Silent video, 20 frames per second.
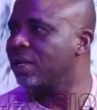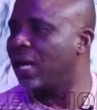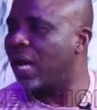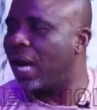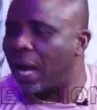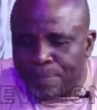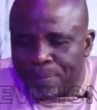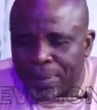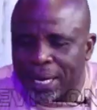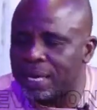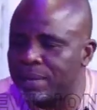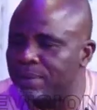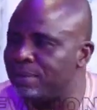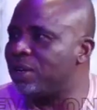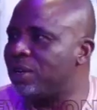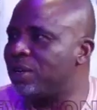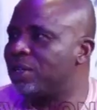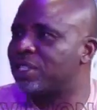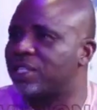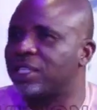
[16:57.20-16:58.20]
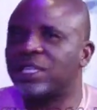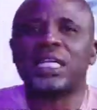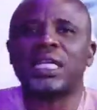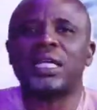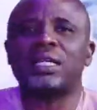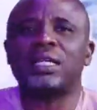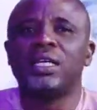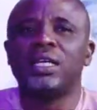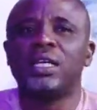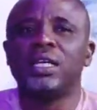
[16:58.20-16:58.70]
I'm begging,
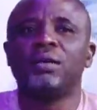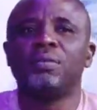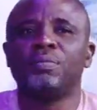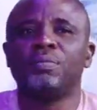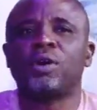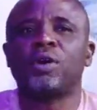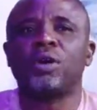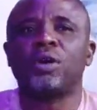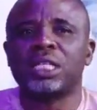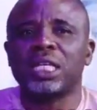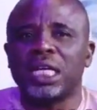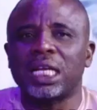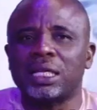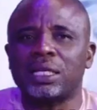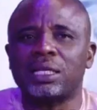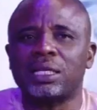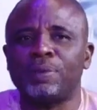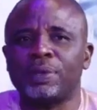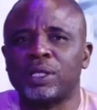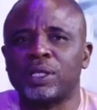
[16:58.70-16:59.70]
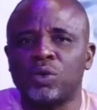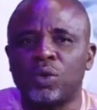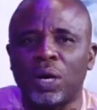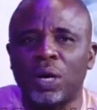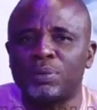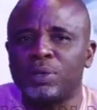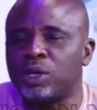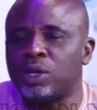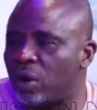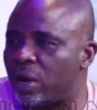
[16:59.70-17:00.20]
Jonathan, because there are certain persons who
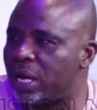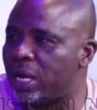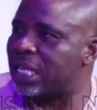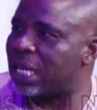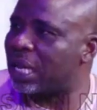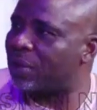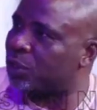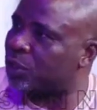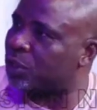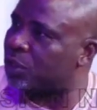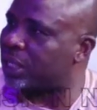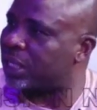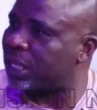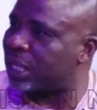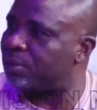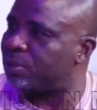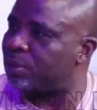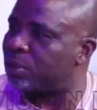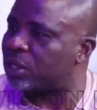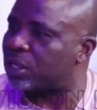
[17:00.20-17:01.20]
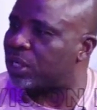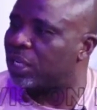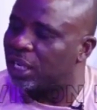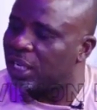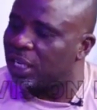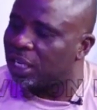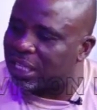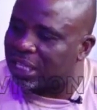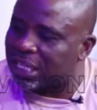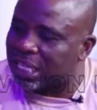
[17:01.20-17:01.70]
have been going there for Jonathan, because
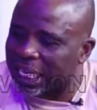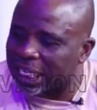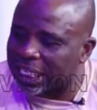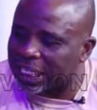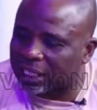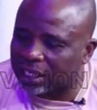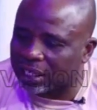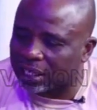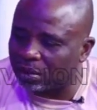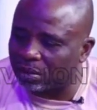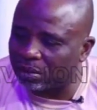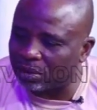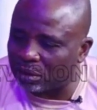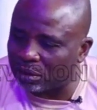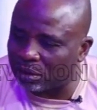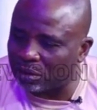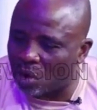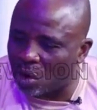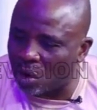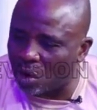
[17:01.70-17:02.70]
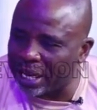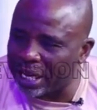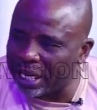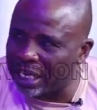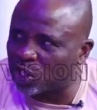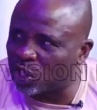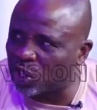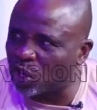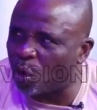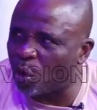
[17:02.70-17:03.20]
that going
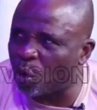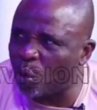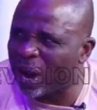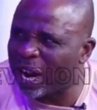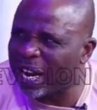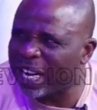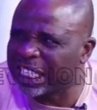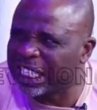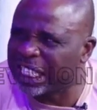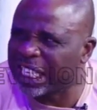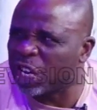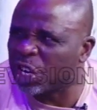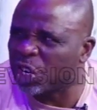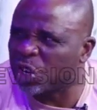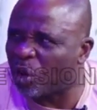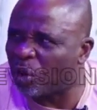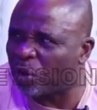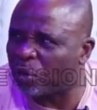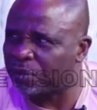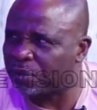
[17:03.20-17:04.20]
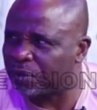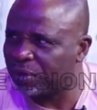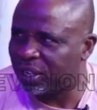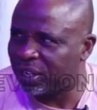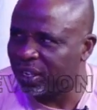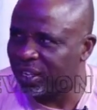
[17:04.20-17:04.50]
is not weighty enough.